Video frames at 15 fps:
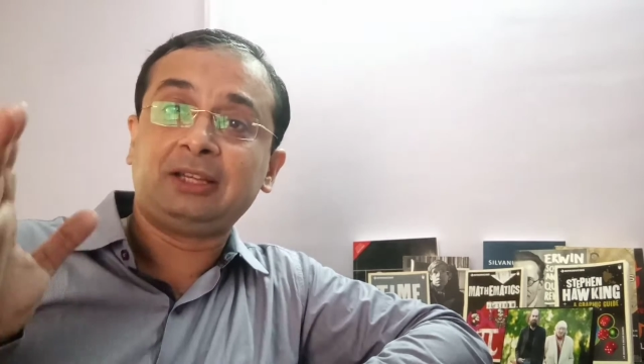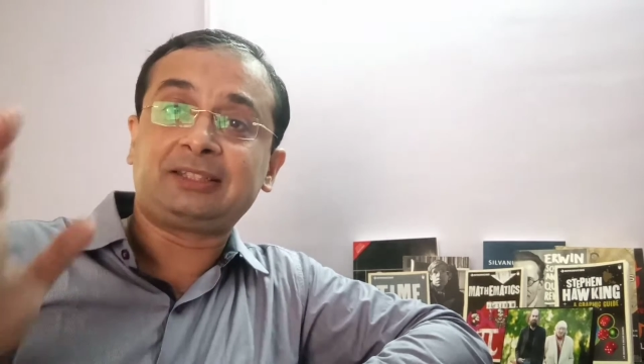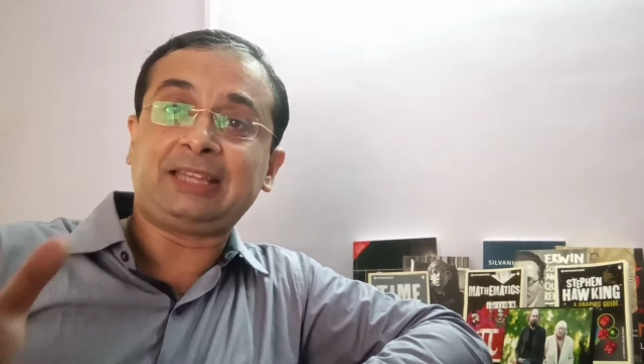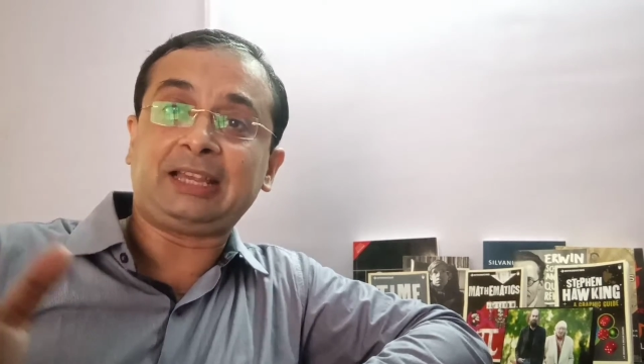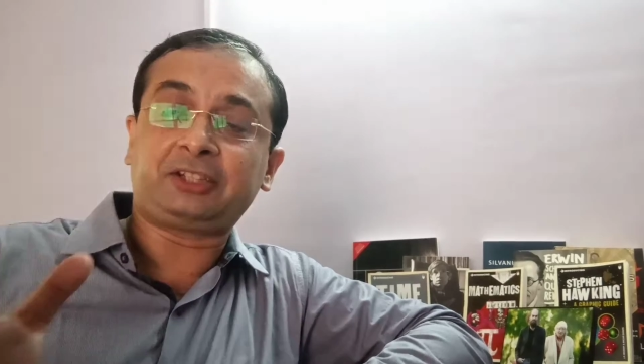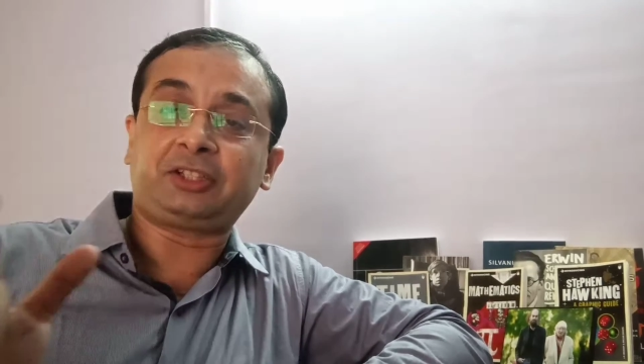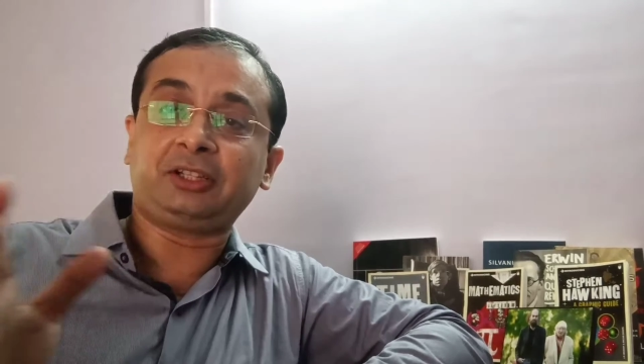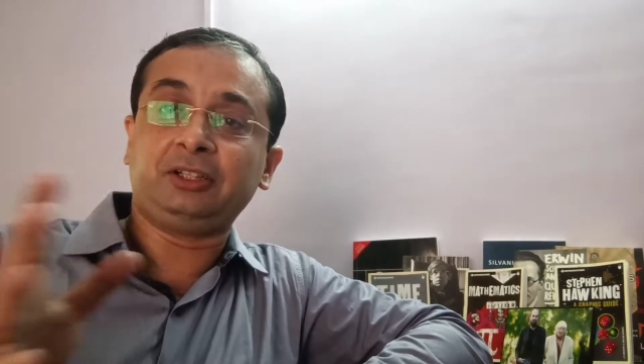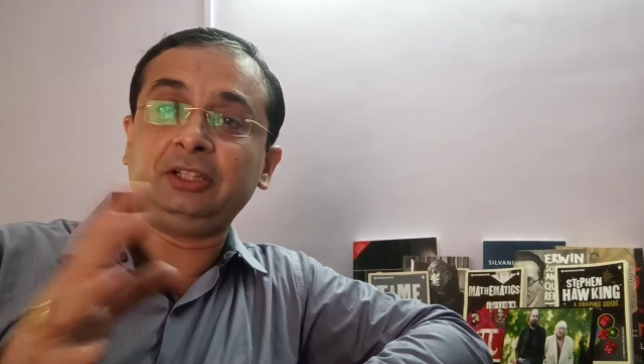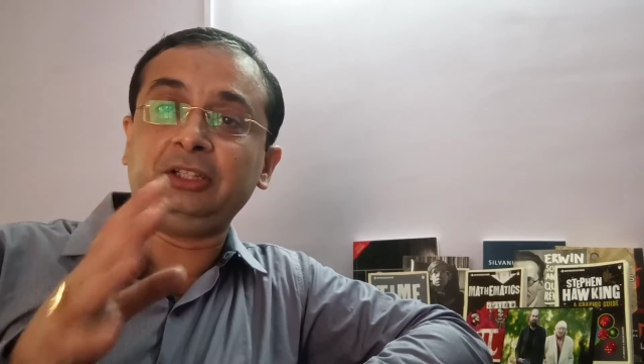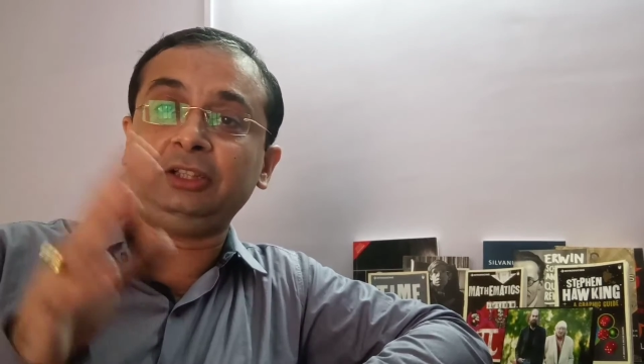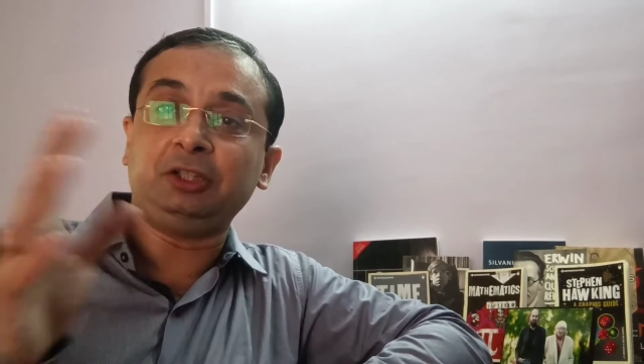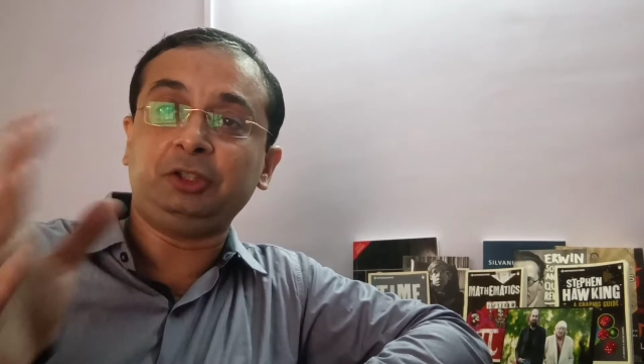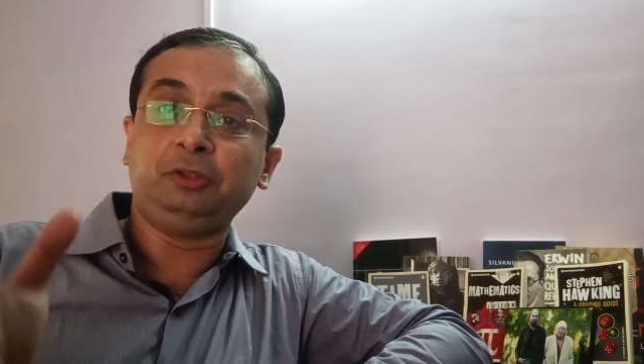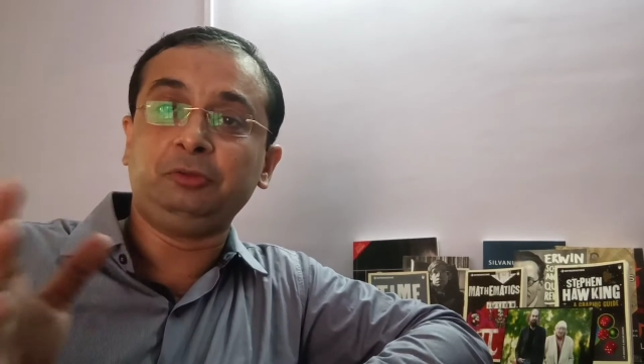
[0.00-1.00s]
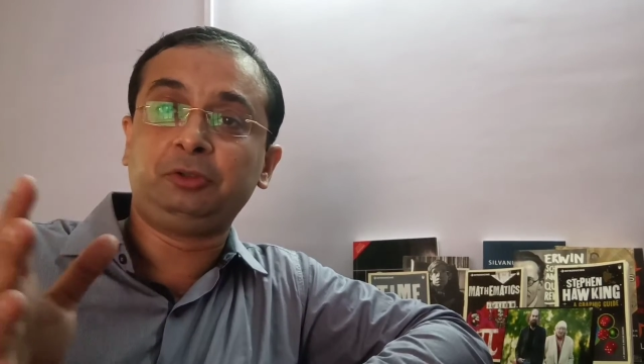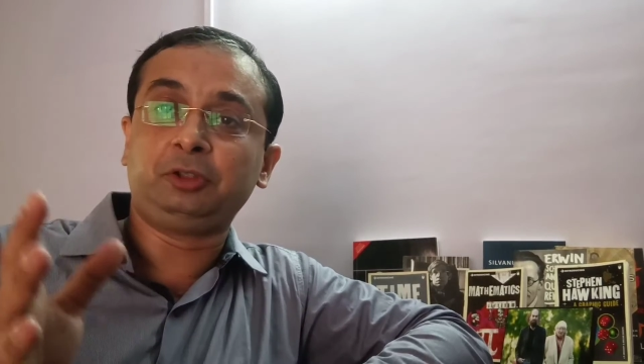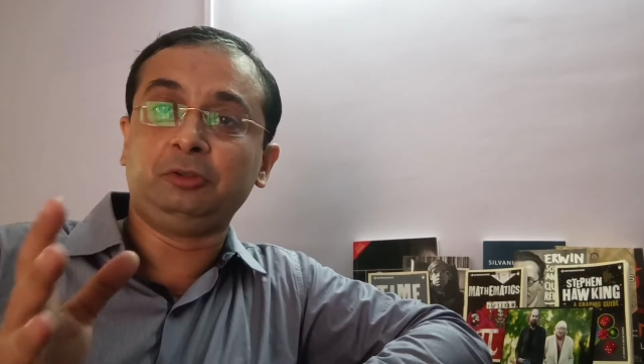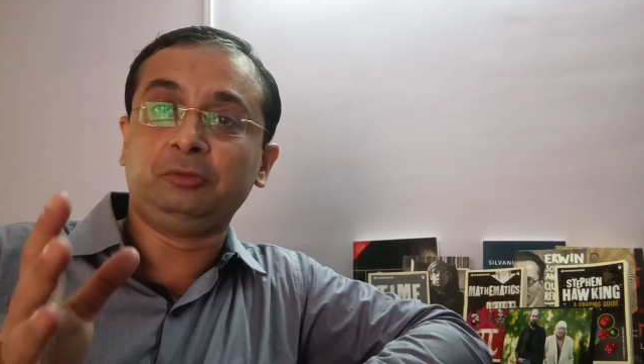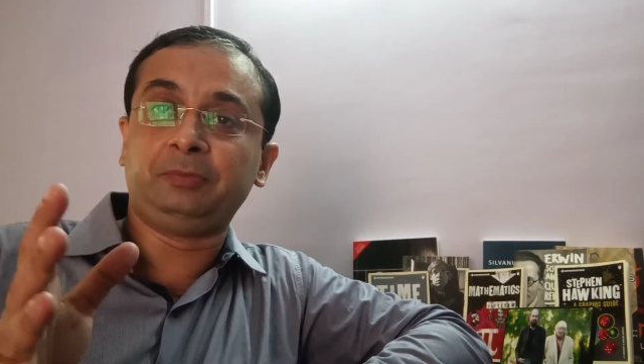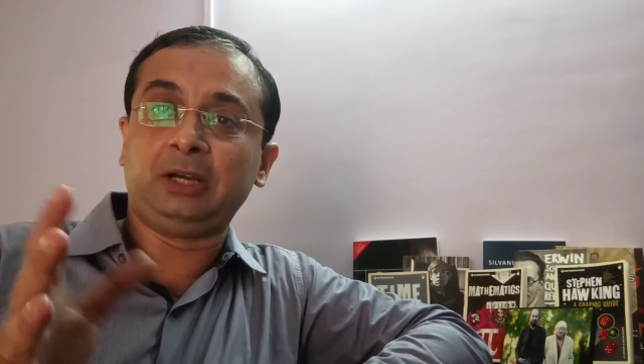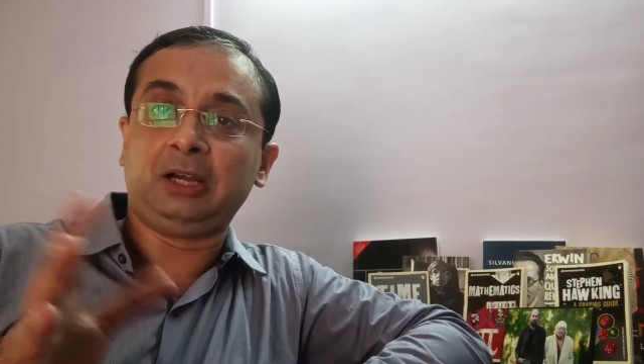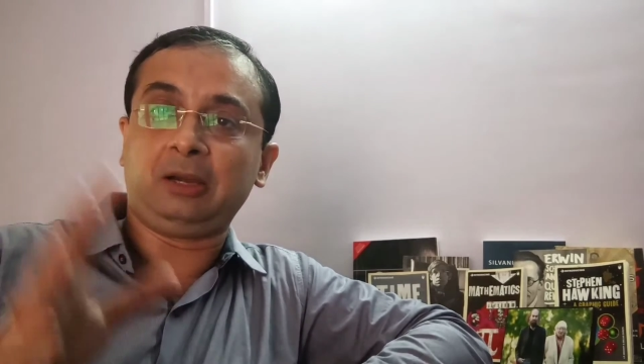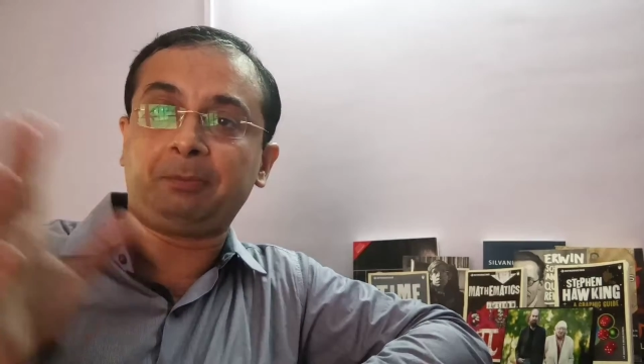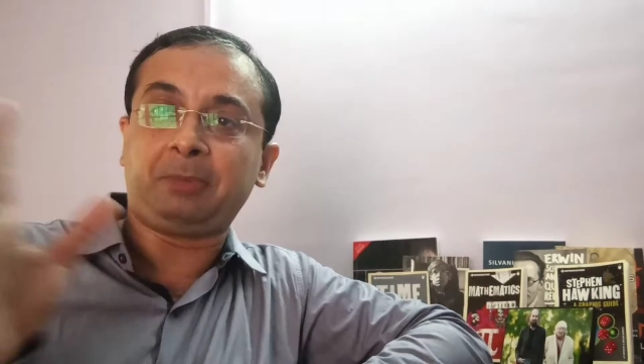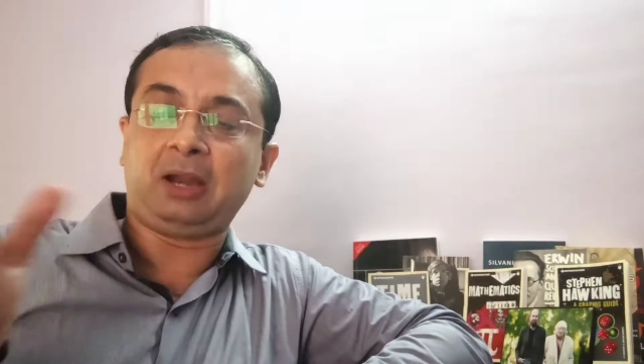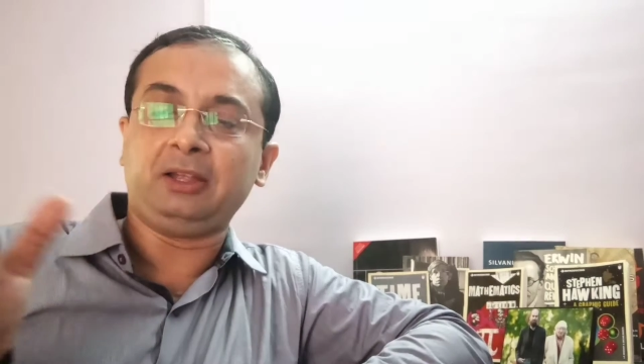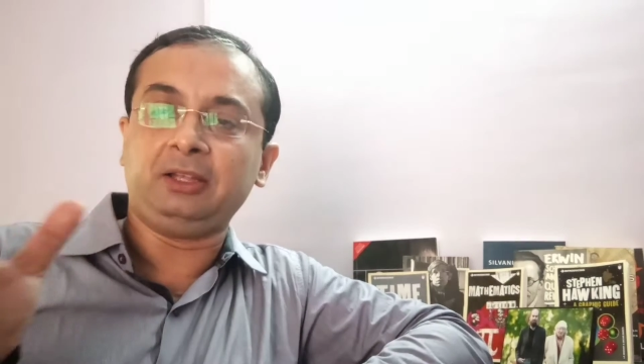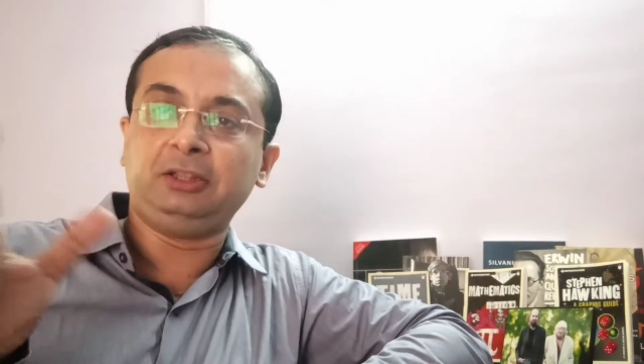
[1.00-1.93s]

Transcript: section in the YouTube, uh,